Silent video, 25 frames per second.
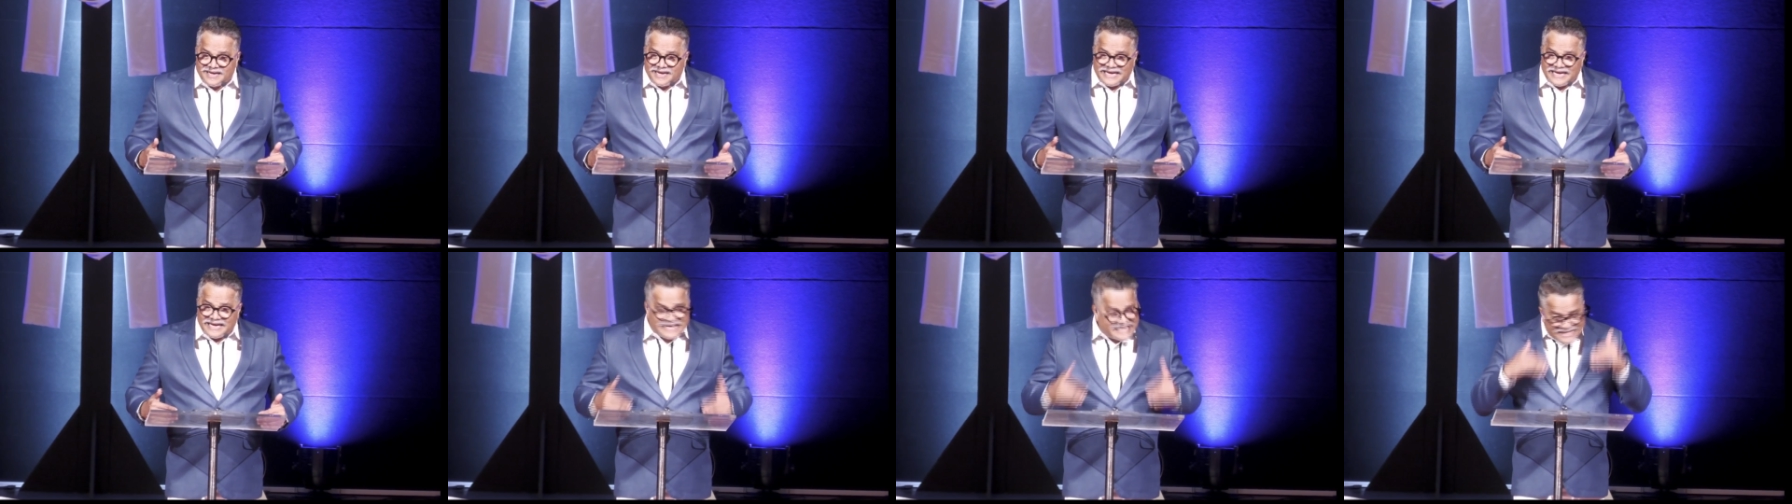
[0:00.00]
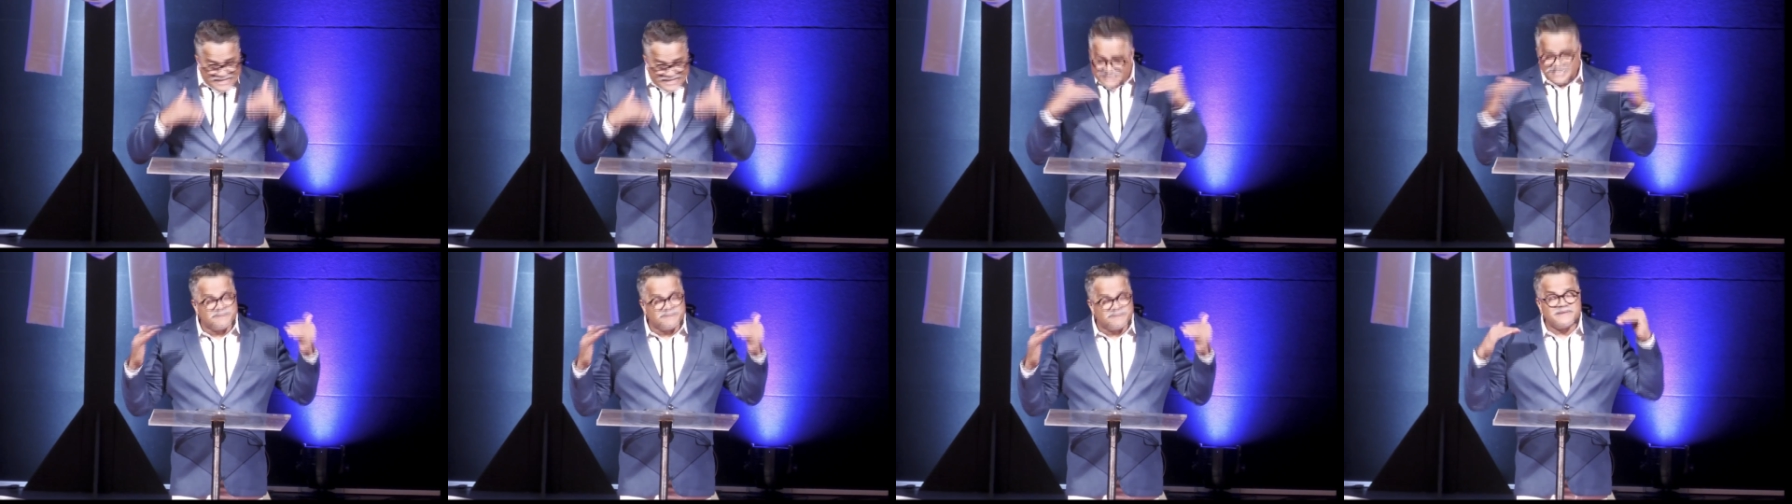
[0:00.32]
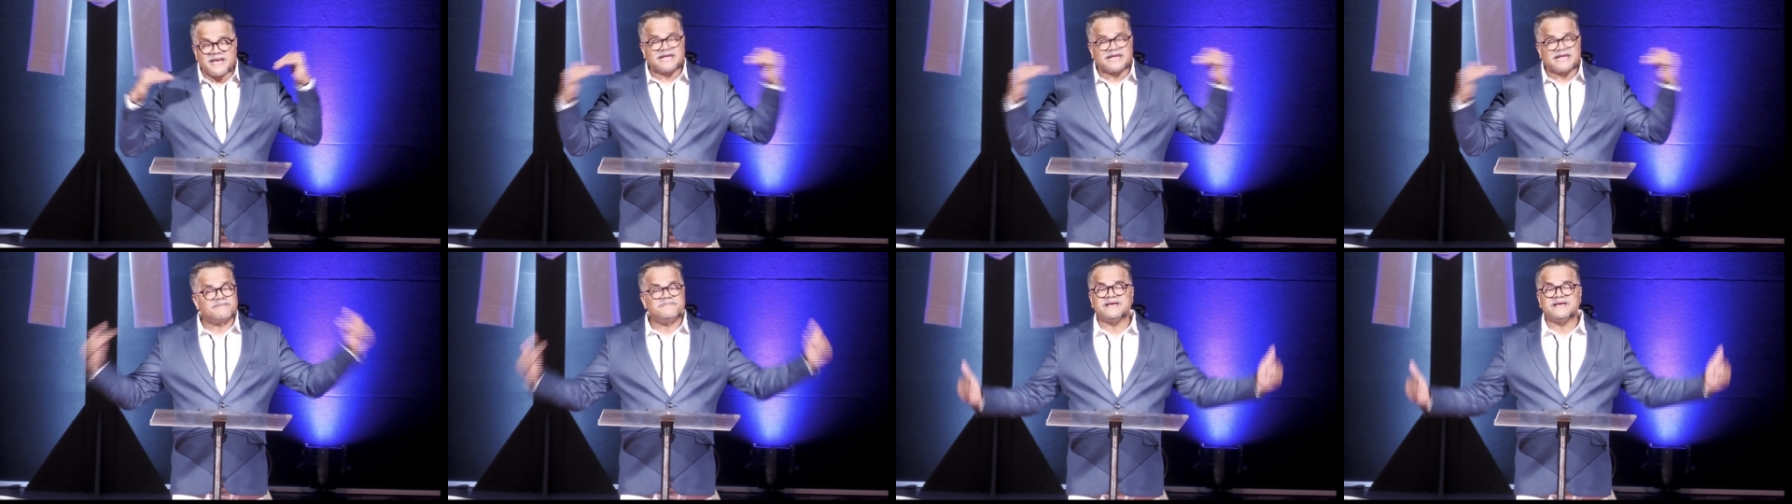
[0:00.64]
It doesn't
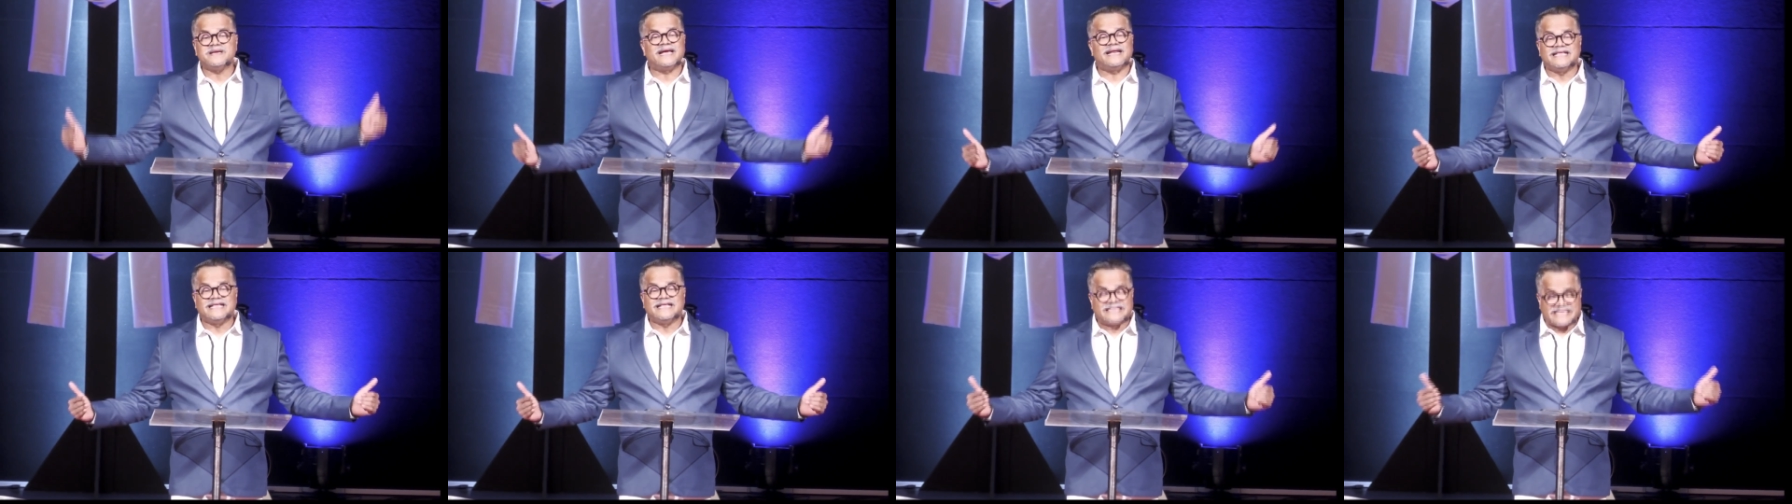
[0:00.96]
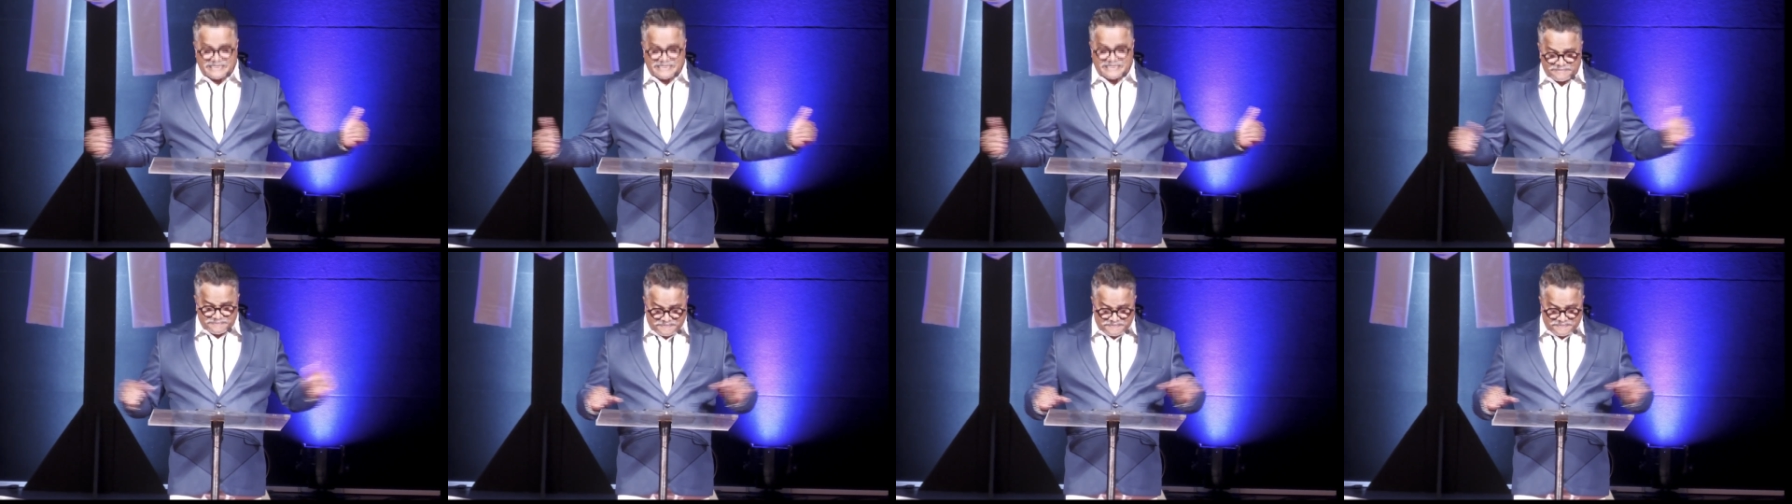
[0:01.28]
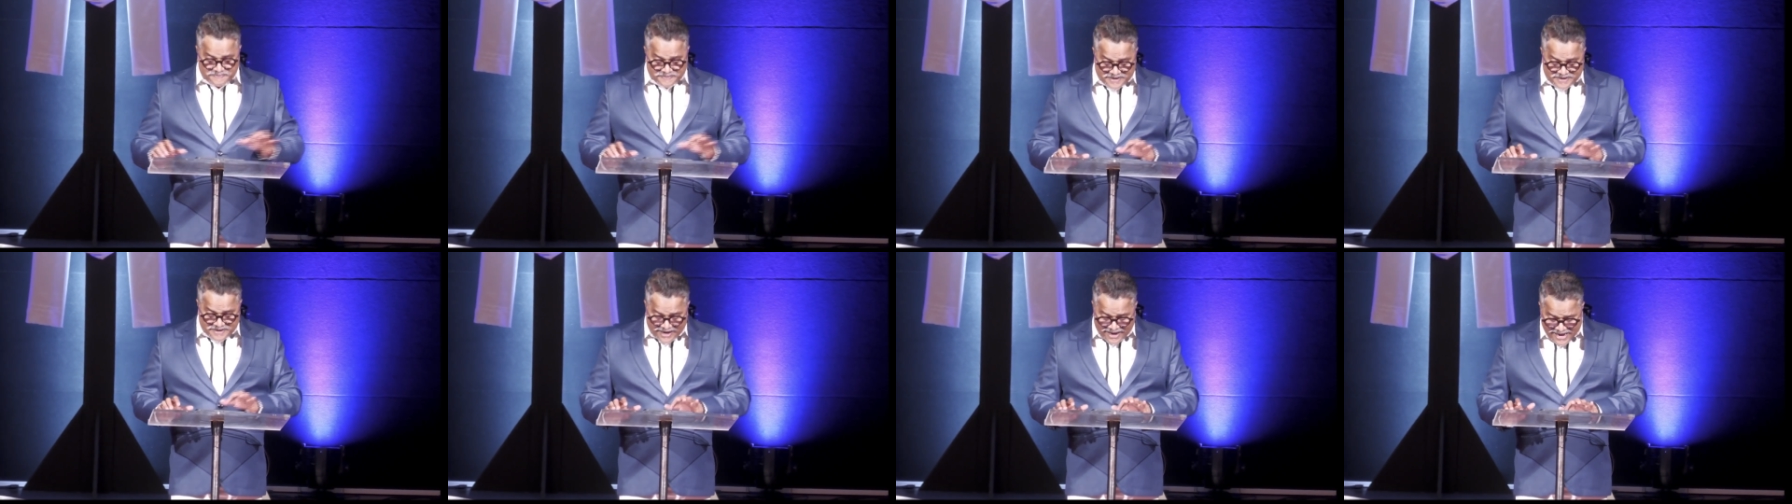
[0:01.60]
make me anything
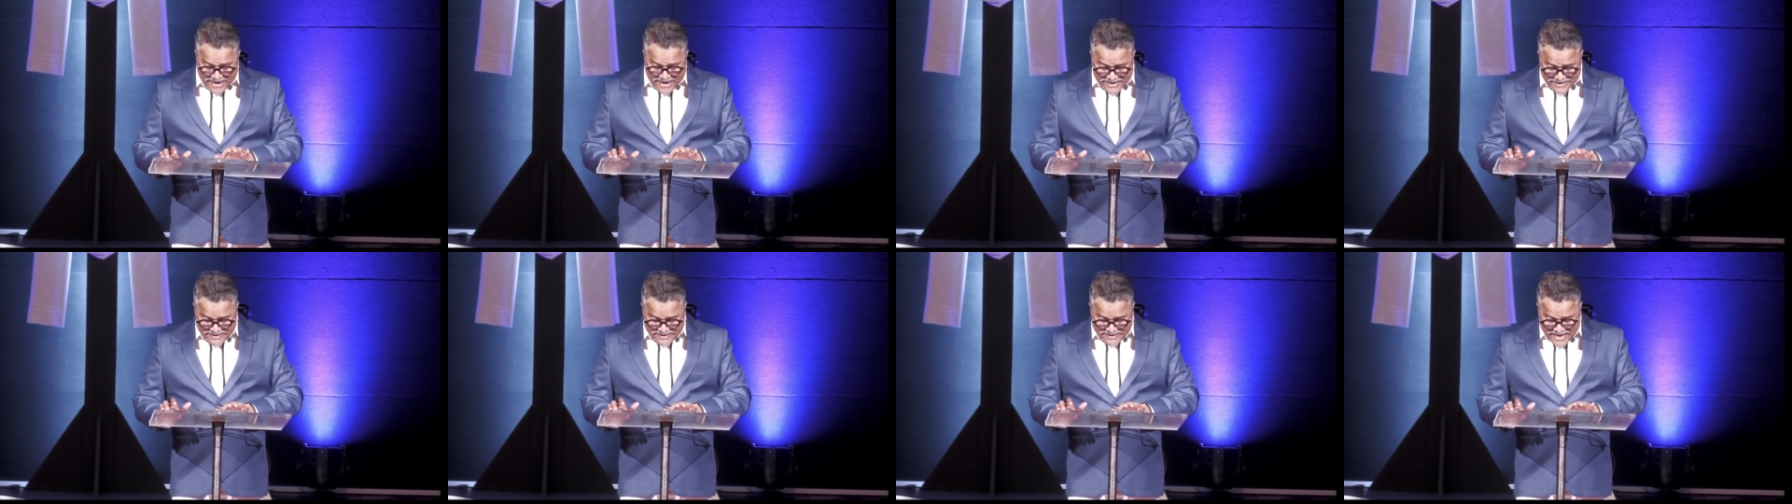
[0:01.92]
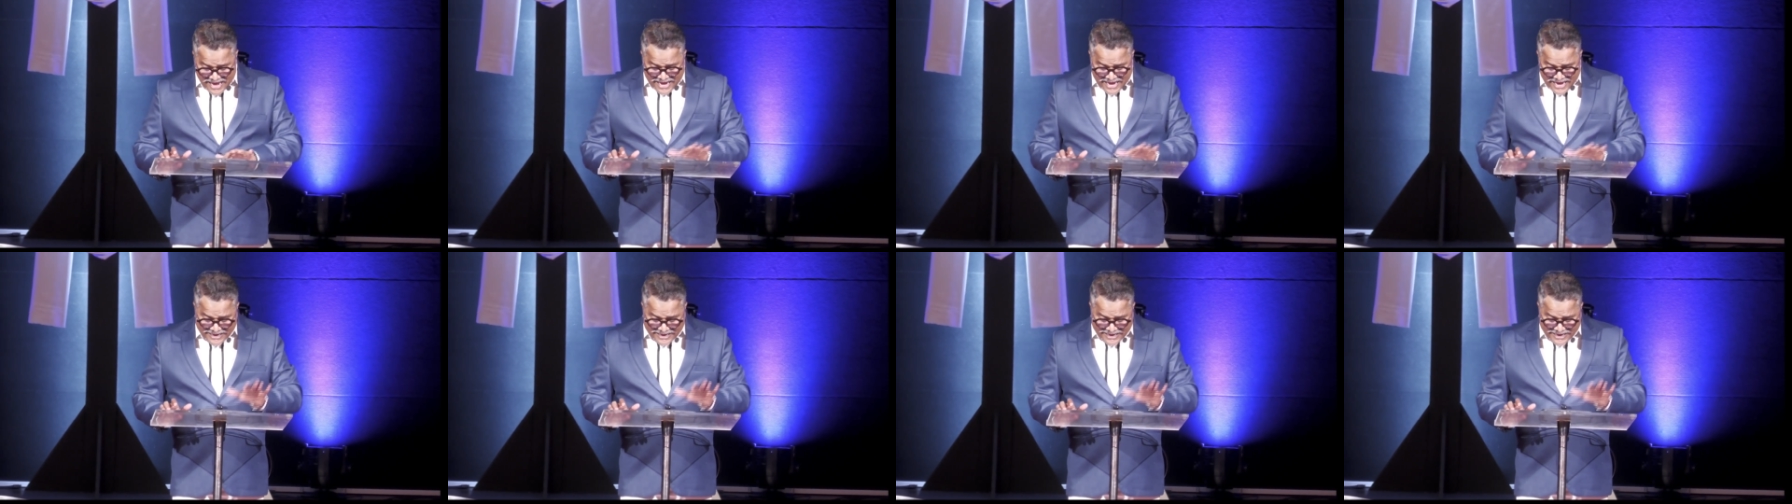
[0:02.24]
great.